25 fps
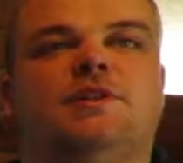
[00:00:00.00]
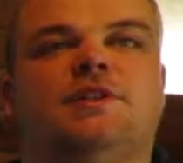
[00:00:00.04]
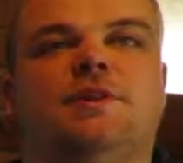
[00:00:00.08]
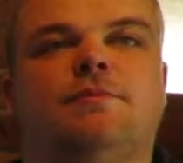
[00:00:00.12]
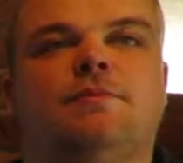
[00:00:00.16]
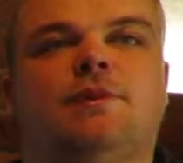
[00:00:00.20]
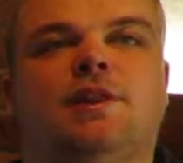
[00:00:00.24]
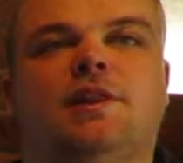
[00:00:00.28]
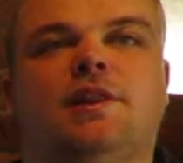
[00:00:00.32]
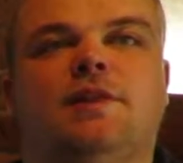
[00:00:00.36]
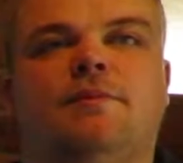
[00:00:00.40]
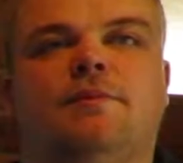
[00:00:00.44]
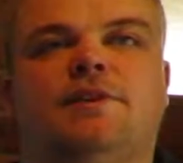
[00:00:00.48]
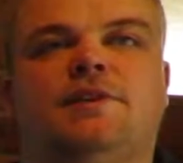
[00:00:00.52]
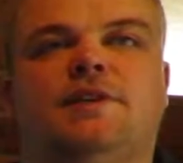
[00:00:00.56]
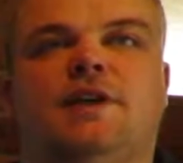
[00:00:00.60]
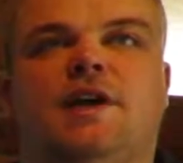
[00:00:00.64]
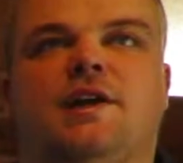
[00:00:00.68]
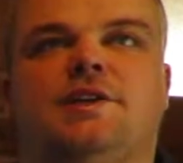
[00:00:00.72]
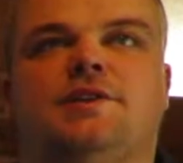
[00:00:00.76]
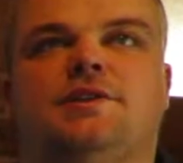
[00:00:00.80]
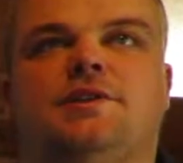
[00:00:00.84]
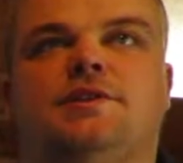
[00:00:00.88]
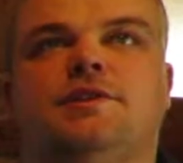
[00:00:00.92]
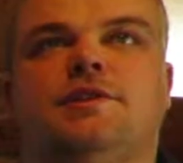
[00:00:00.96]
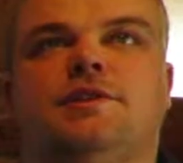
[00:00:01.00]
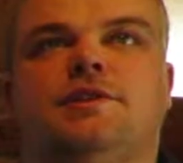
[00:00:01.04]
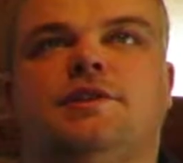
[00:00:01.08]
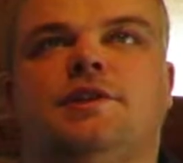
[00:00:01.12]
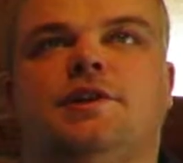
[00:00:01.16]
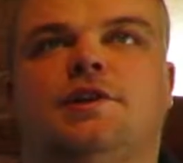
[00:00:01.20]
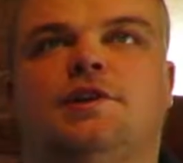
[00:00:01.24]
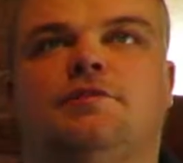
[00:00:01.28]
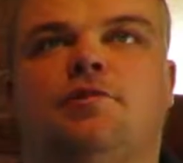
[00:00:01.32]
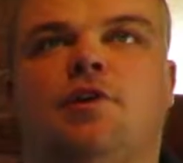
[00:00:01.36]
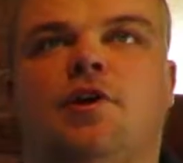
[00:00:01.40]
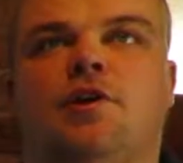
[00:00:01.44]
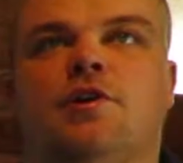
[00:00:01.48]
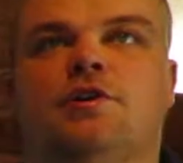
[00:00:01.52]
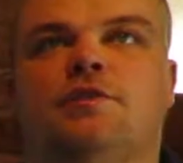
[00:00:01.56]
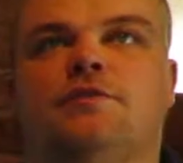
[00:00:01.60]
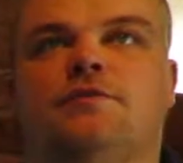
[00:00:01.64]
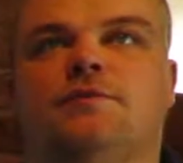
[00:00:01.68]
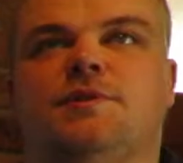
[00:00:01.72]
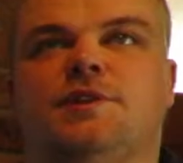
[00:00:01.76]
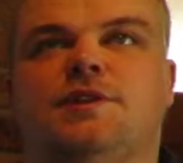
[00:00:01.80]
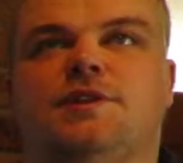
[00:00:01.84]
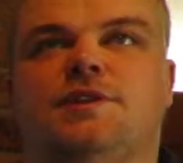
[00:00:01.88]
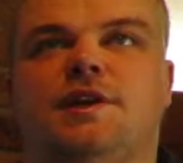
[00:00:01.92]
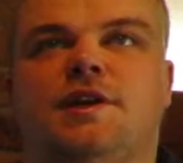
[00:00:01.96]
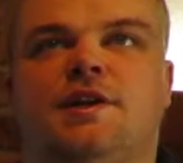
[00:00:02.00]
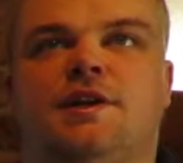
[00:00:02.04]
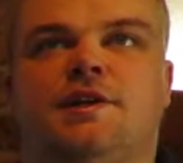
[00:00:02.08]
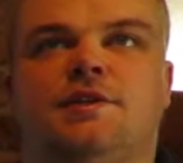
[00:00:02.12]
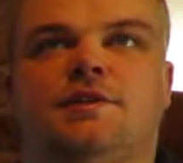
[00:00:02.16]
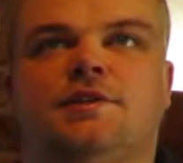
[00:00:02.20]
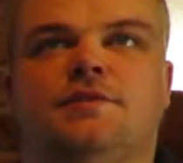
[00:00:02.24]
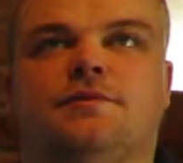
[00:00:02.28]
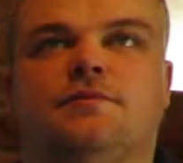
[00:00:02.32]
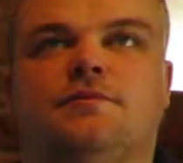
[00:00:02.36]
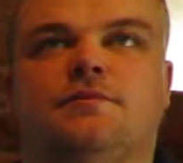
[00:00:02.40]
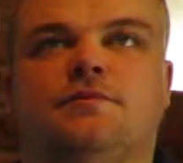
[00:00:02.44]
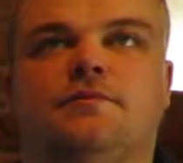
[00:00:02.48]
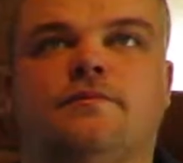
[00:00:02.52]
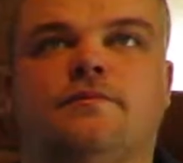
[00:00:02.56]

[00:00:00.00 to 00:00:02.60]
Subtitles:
similar limitations that arose from the studies.